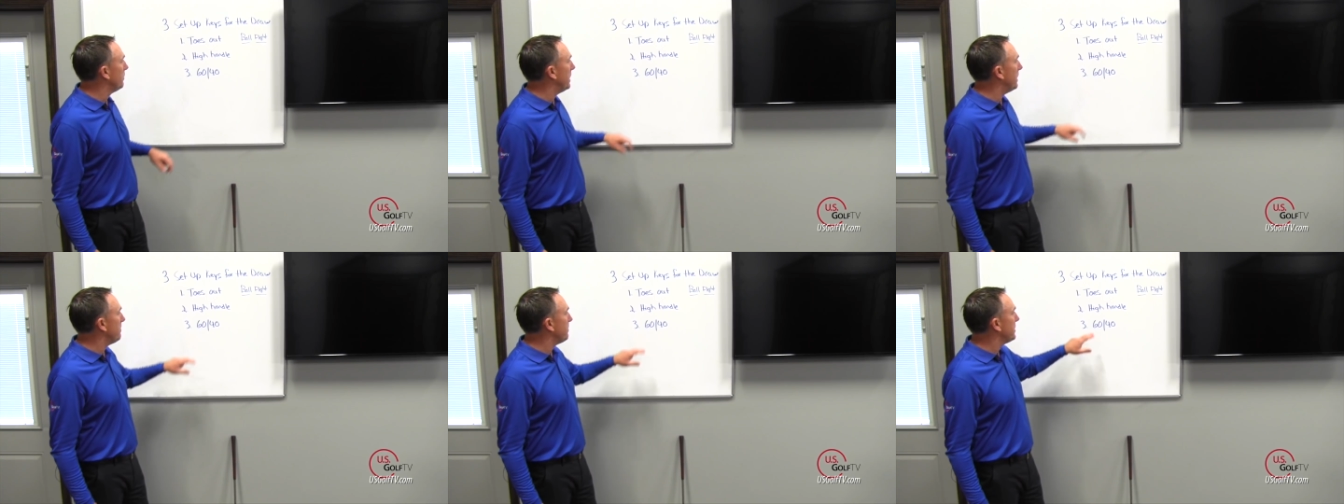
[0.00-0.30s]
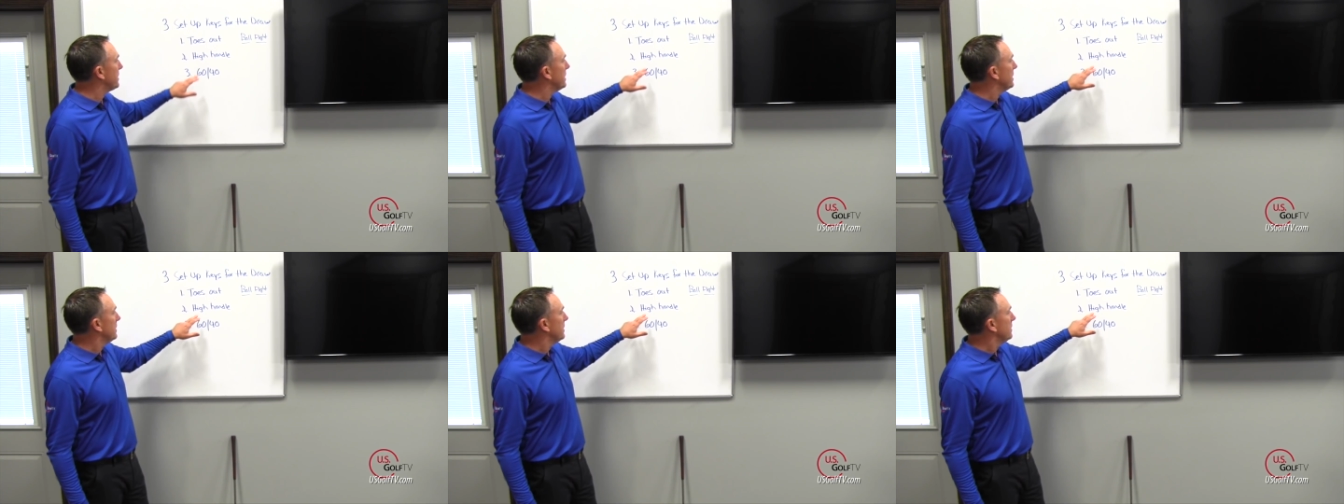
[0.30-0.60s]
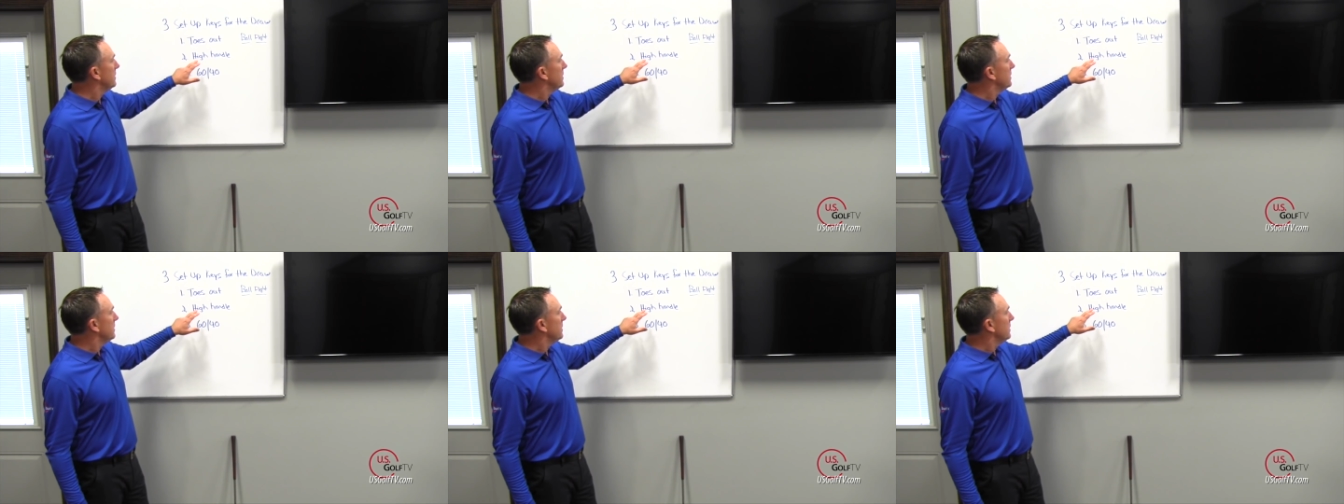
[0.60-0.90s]
bit.
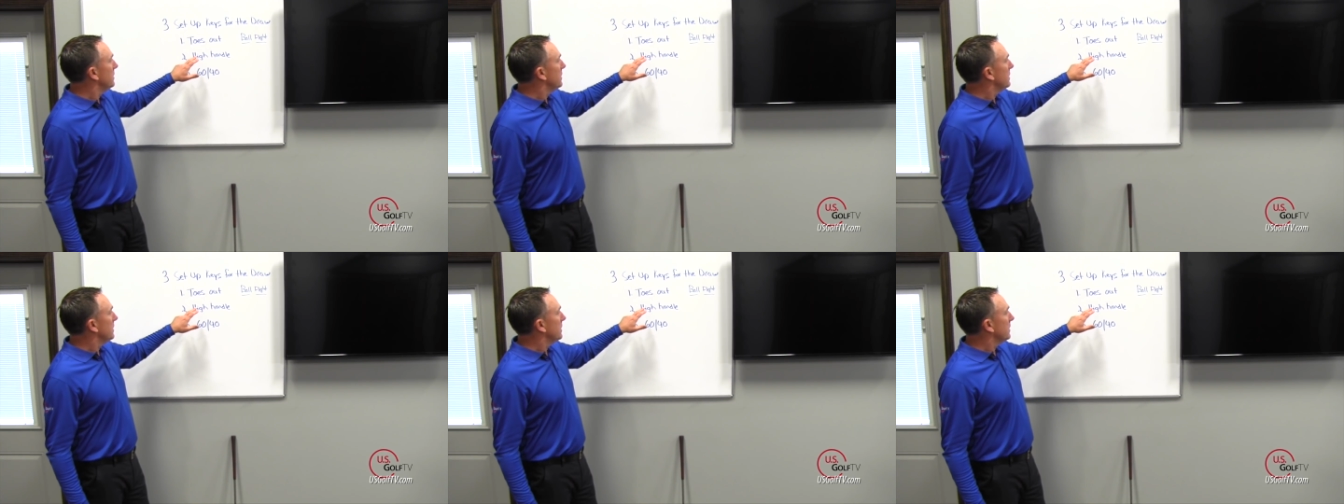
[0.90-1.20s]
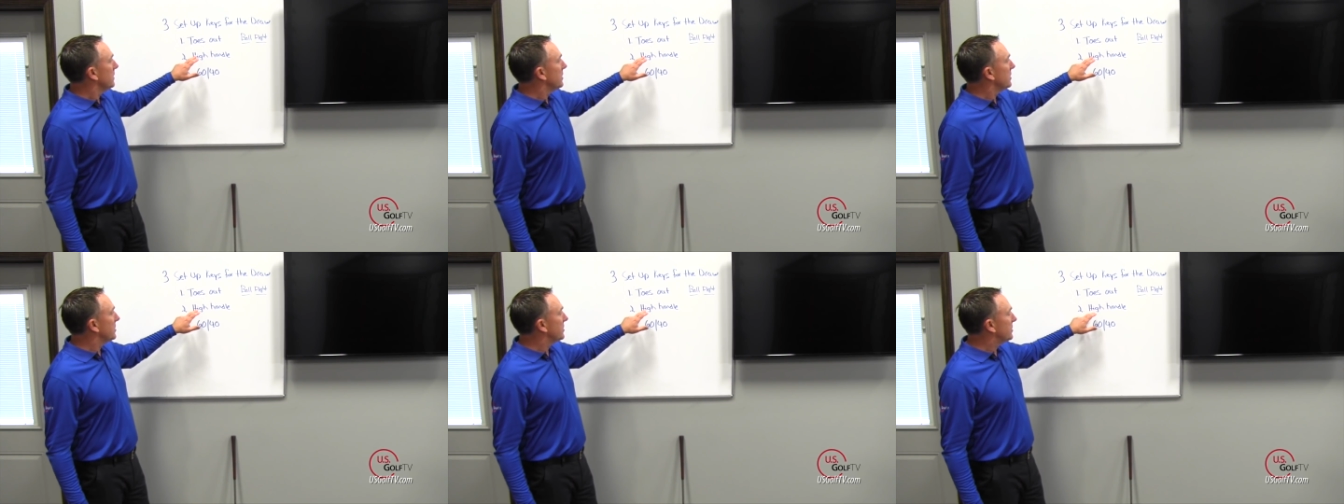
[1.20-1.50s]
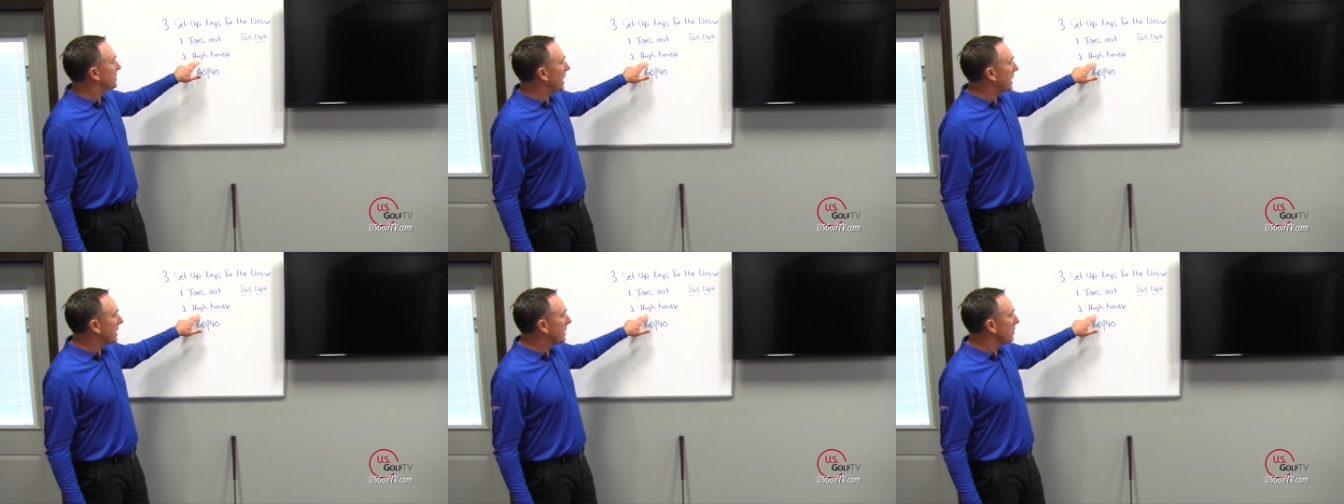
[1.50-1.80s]
The
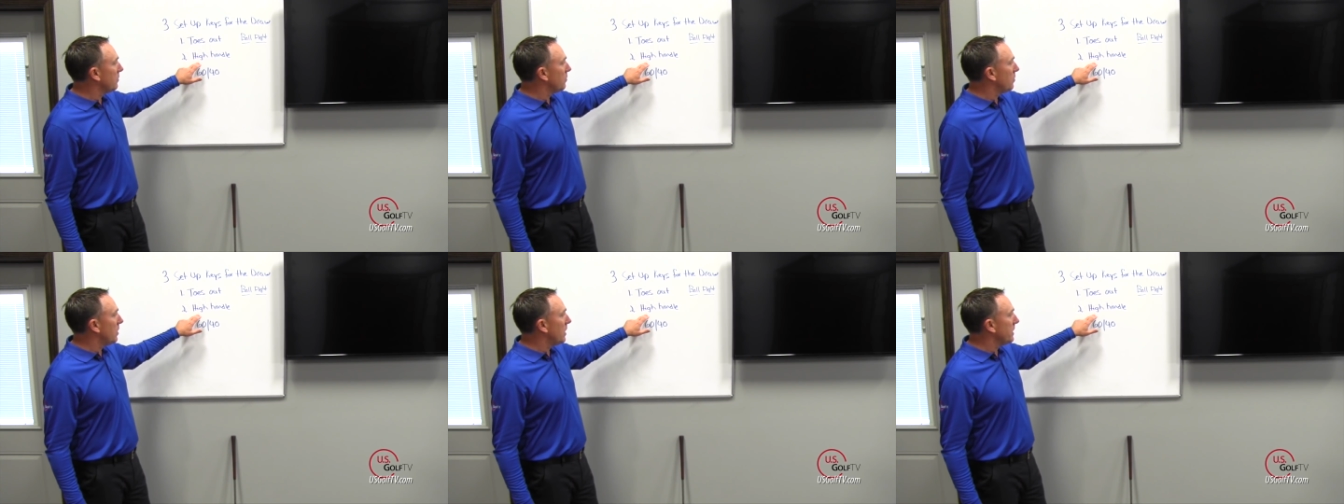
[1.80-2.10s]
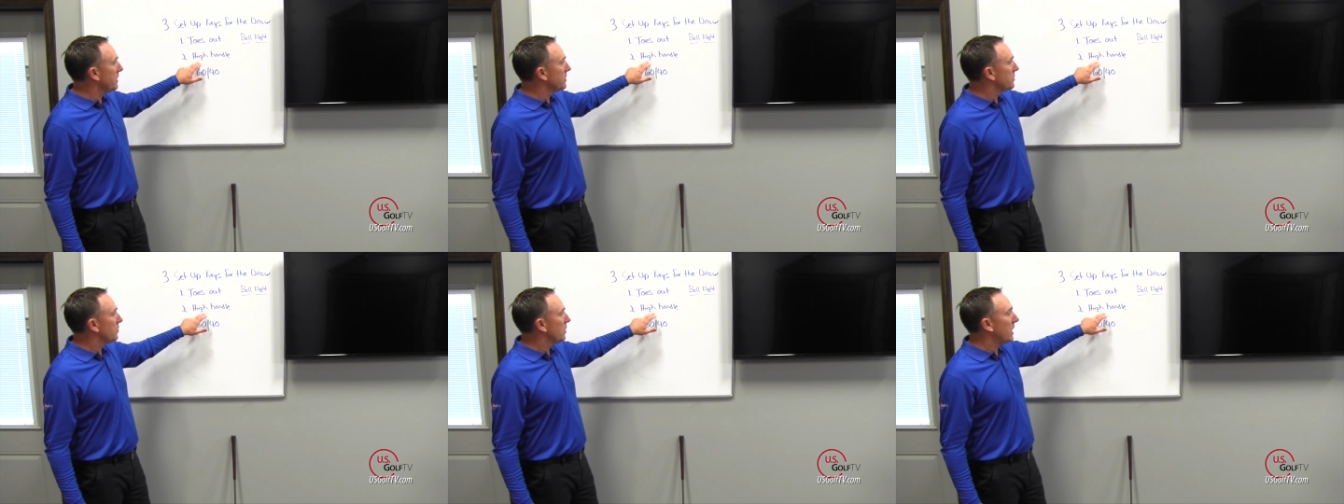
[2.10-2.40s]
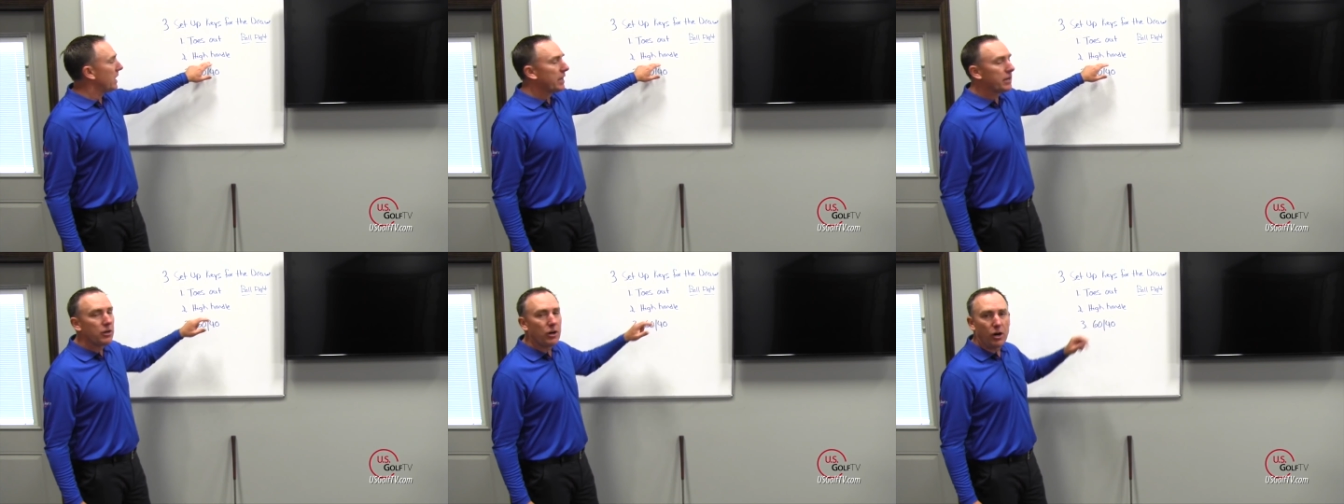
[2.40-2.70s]
second one is what
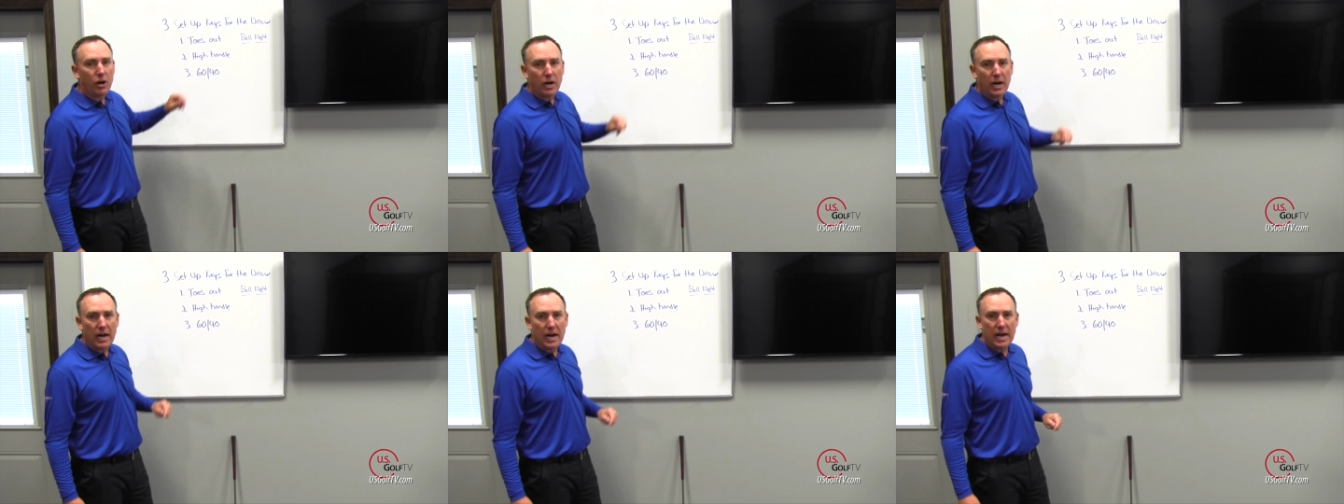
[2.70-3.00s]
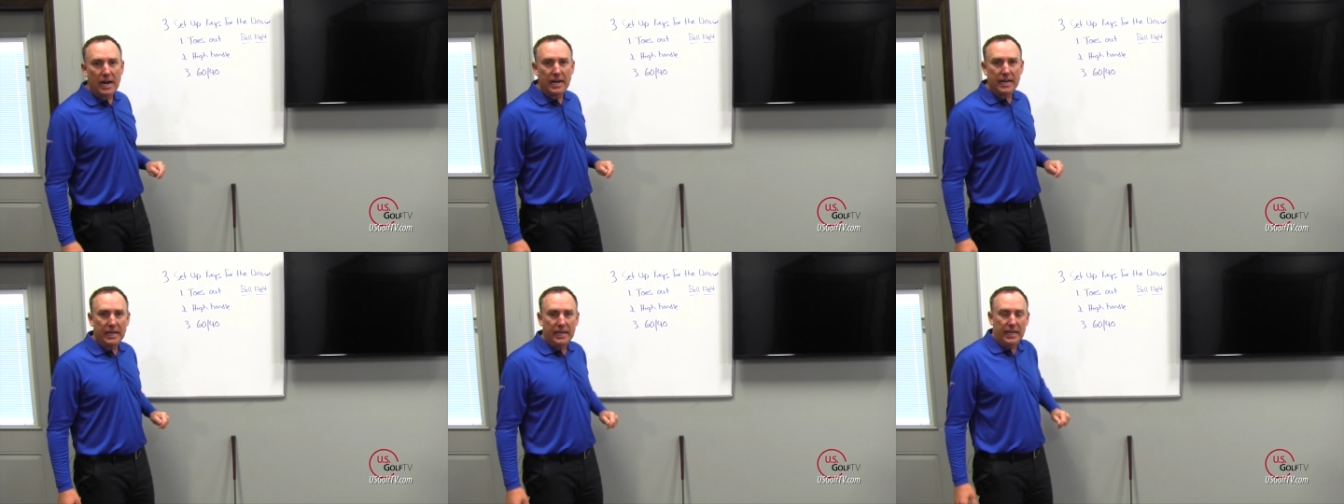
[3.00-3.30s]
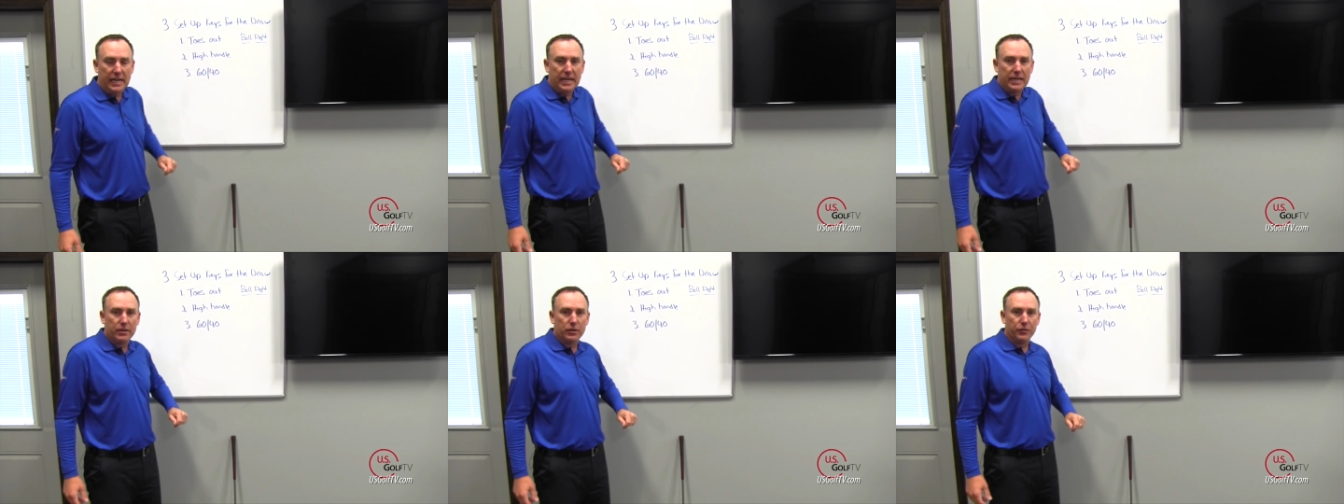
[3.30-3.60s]
I call high
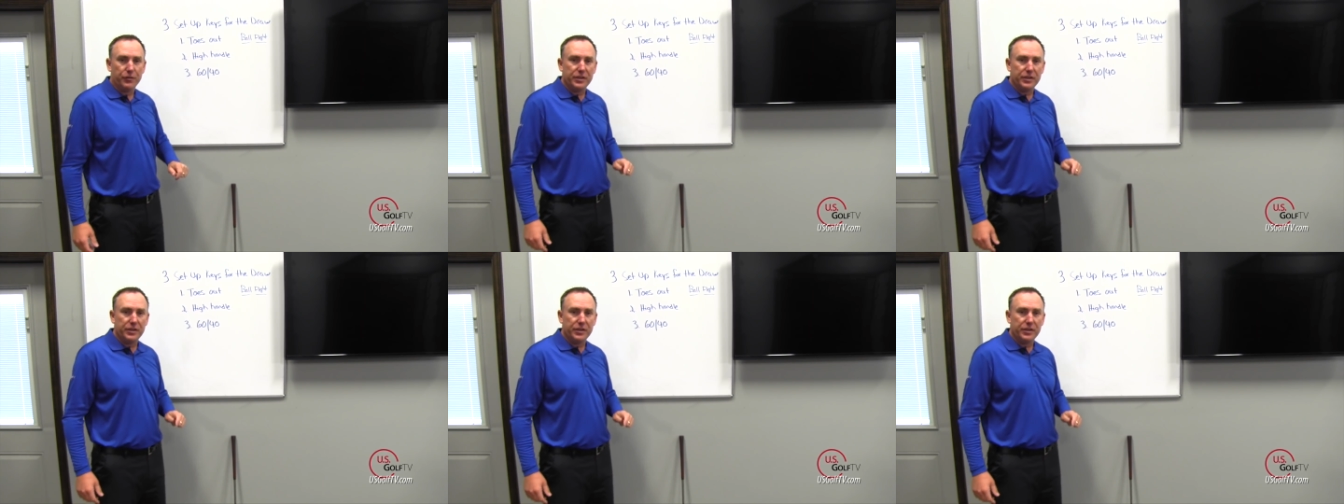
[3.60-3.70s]
handle.